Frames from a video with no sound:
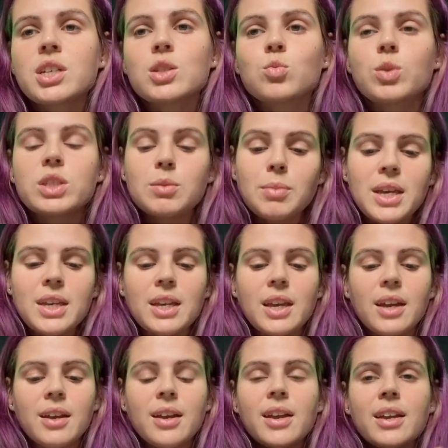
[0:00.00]
is what's
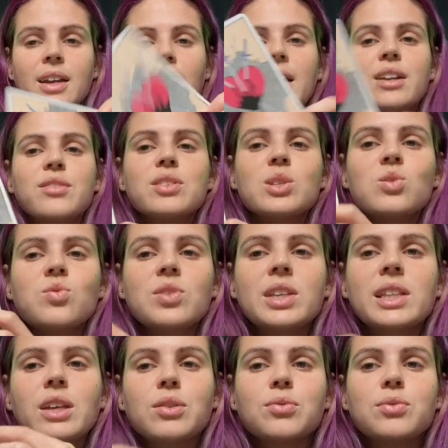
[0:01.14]
making kind of this
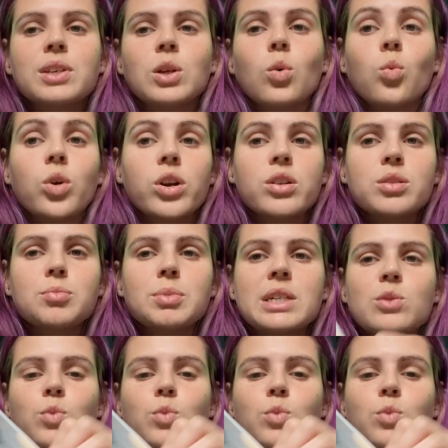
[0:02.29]
feeling feel worse. Because